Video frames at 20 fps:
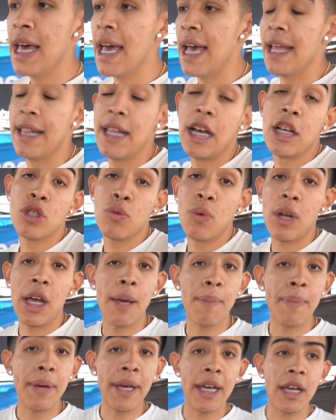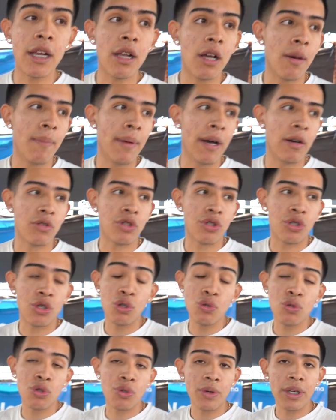And that's what I paid about
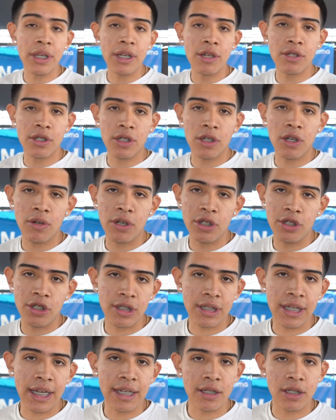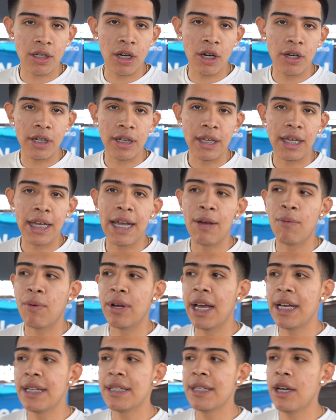2-3 years ago to just get started. And when
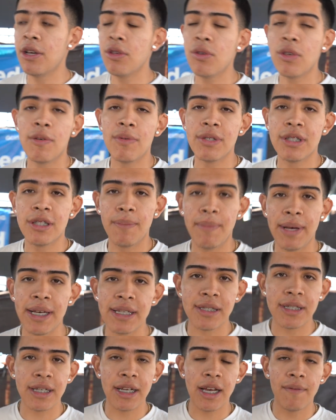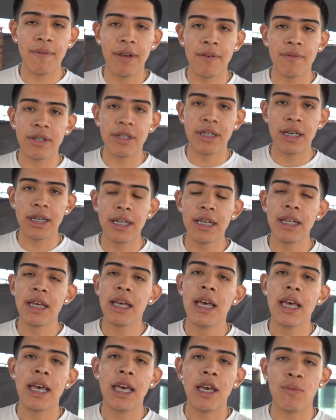I tell you it was the best thing I've ever done,
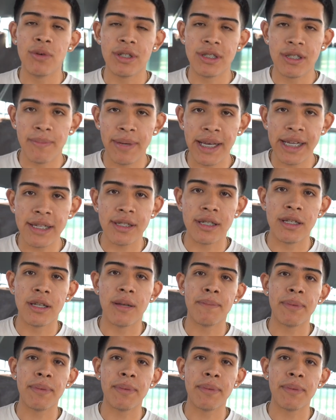it was amazing.